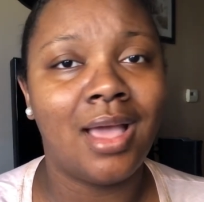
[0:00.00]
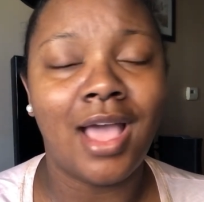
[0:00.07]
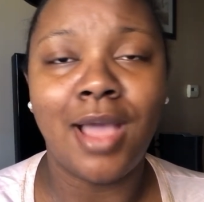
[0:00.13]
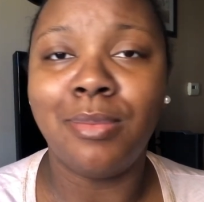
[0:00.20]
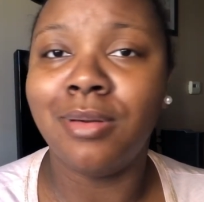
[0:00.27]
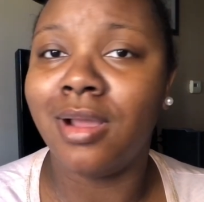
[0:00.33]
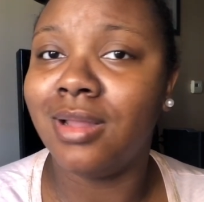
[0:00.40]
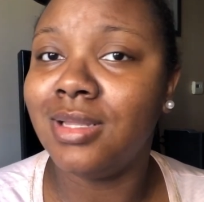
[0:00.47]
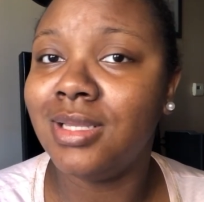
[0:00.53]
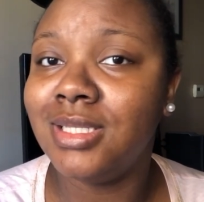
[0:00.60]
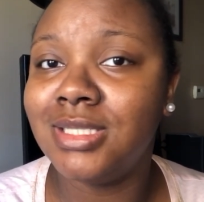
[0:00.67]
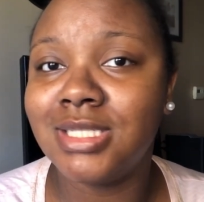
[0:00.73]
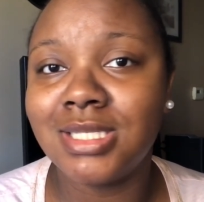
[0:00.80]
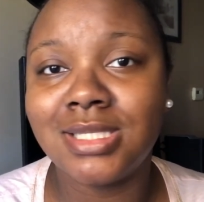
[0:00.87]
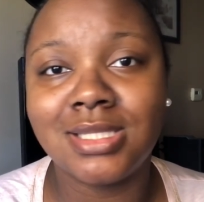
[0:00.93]
I probably
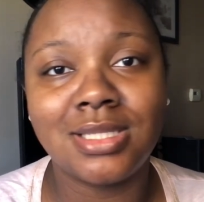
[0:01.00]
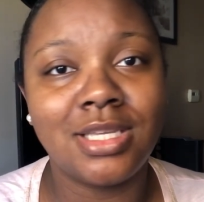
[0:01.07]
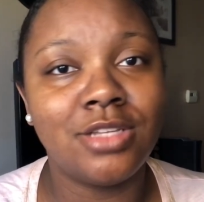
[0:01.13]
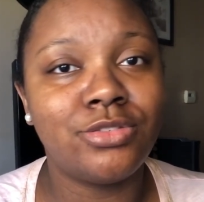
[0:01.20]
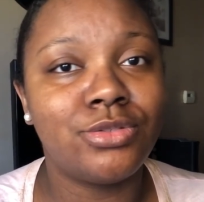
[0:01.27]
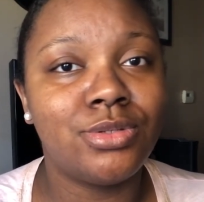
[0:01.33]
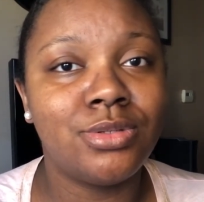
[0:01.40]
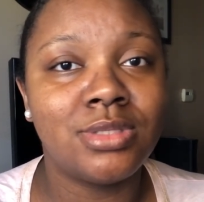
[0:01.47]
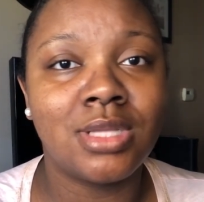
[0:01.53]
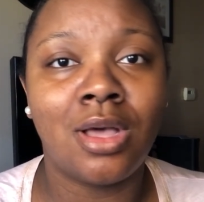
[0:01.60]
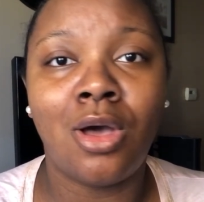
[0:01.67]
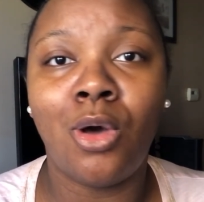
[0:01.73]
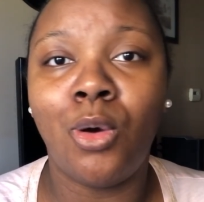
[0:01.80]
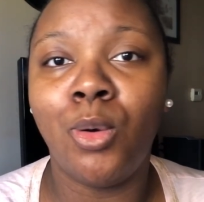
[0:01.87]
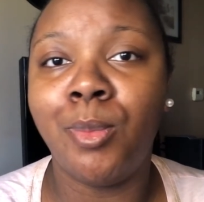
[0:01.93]
just introduced a
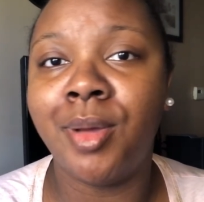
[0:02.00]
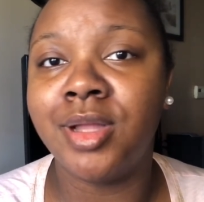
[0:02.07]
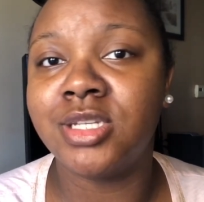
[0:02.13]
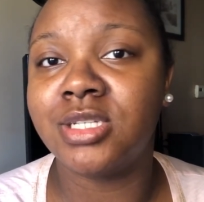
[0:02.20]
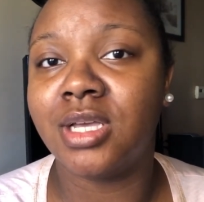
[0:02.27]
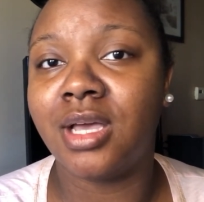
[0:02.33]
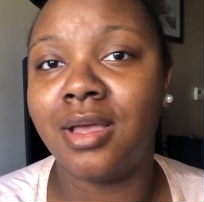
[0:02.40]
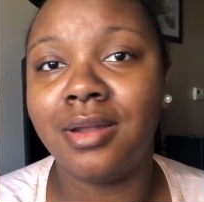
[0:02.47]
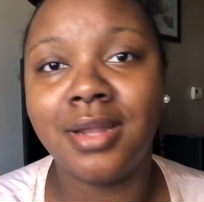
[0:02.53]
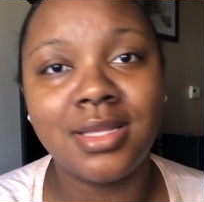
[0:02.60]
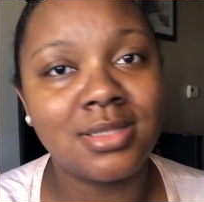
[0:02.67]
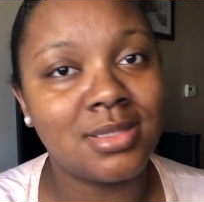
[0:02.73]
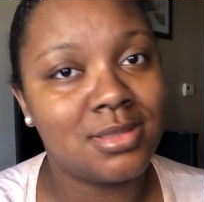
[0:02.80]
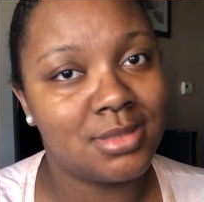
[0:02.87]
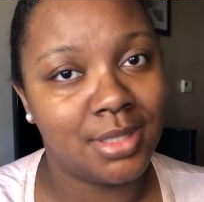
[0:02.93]
whole bunch of
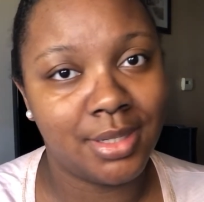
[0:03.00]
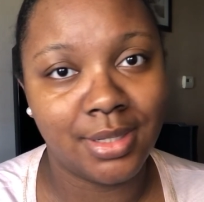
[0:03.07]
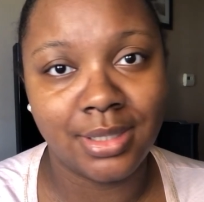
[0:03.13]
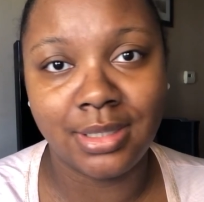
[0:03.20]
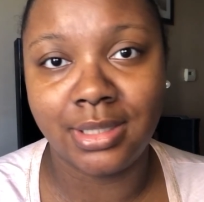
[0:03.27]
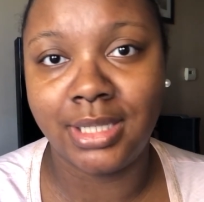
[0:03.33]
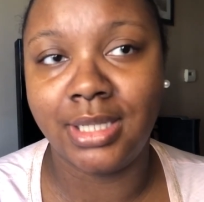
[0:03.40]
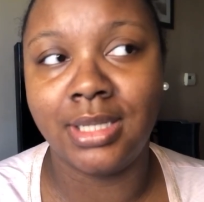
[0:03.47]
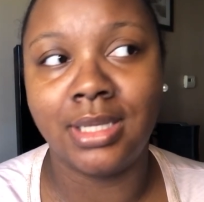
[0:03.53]
unnecessary